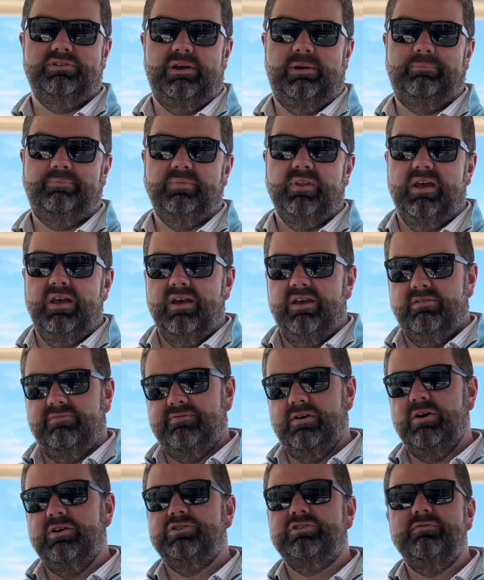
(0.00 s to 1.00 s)
it.
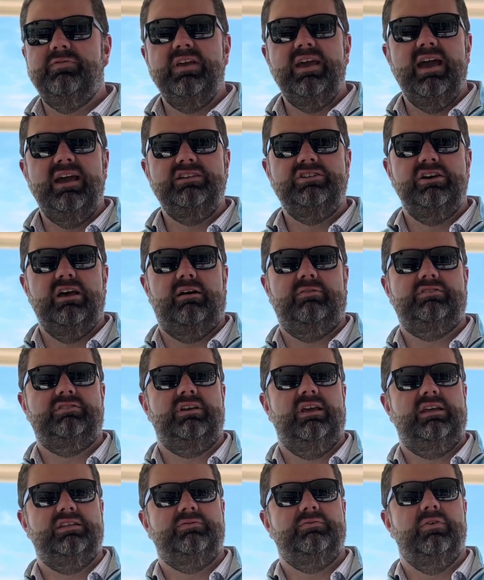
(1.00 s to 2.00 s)
First, VHF
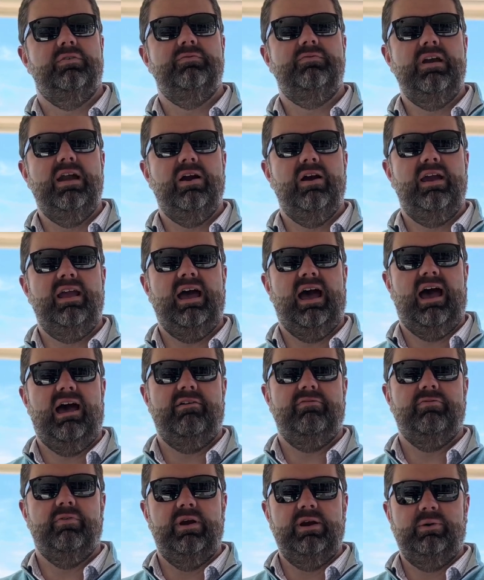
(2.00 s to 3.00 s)
stands for very high
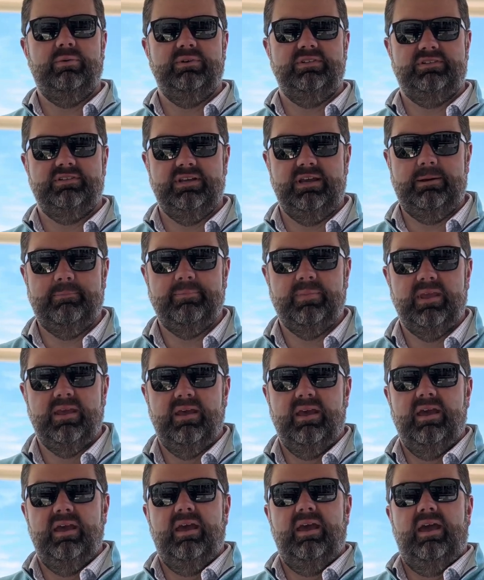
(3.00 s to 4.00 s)
frequency.
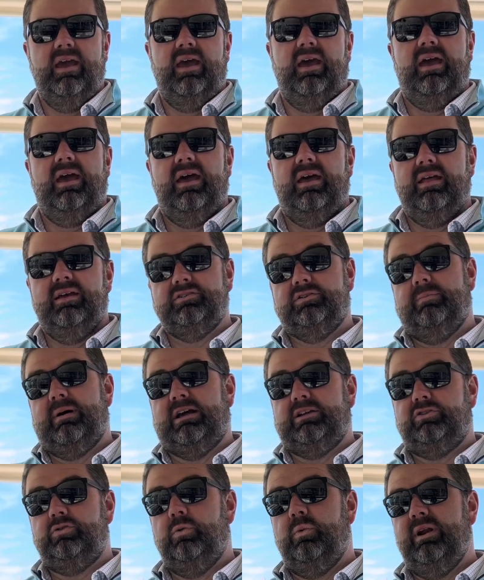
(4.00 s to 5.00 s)
There's
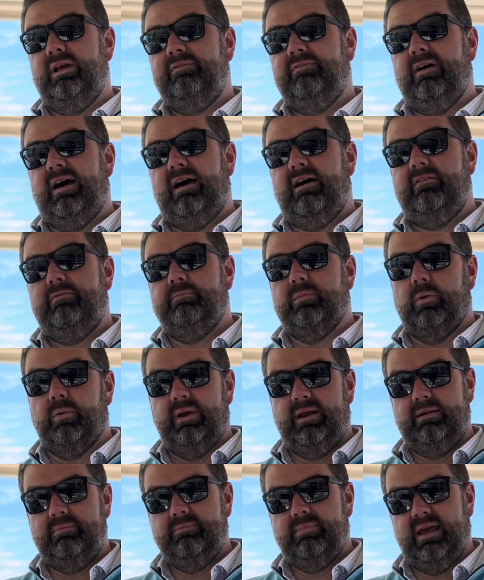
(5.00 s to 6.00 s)
about 25
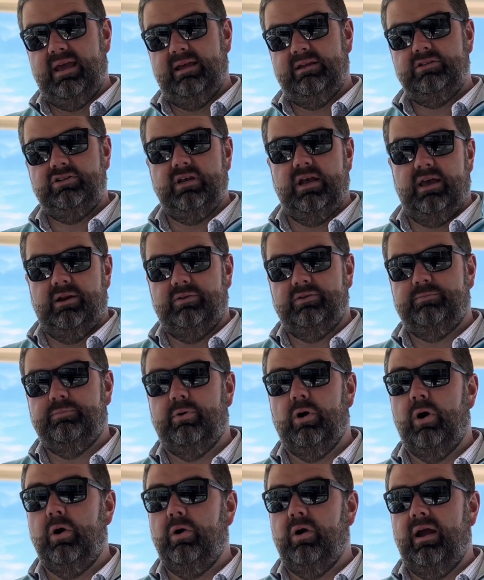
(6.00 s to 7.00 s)
marine band channels
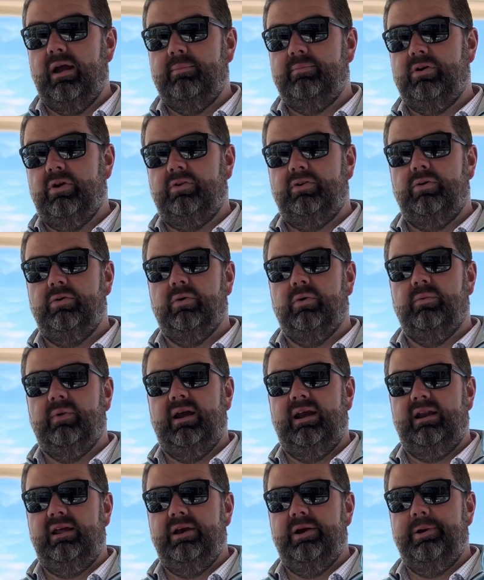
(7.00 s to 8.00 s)
programmed on your
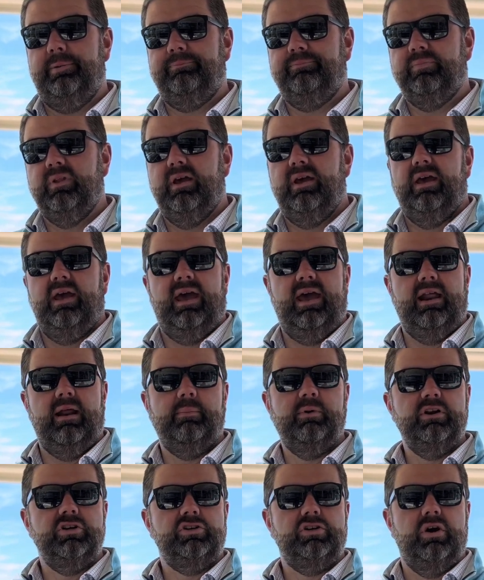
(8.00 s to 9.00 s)
radio, and I'm
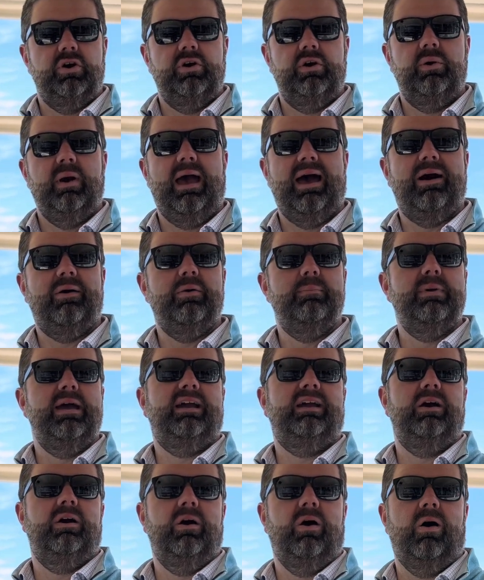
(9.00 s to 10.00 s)
going to show you how to
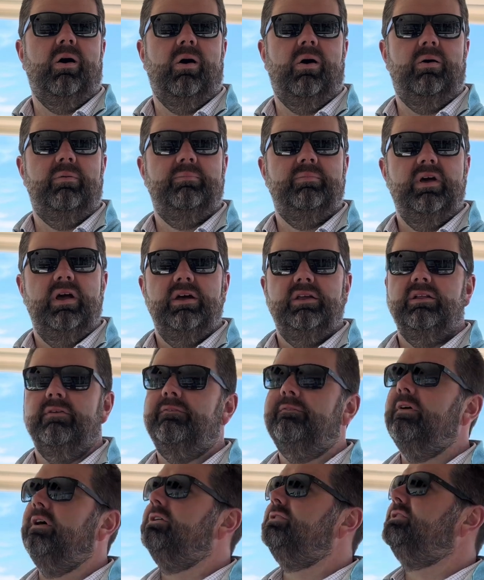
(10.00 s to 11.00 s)
make a call. The
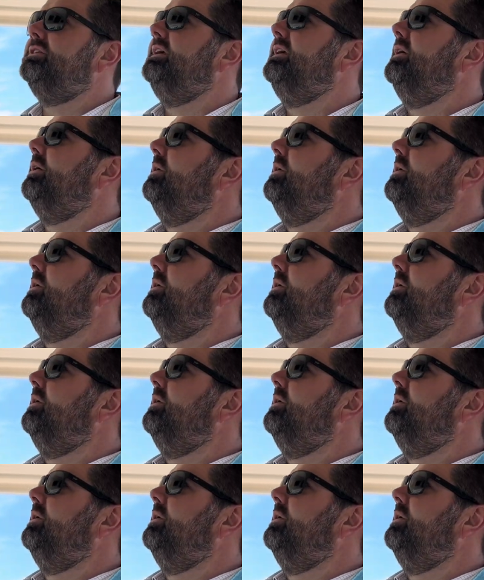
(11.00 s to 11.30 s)
first thing you're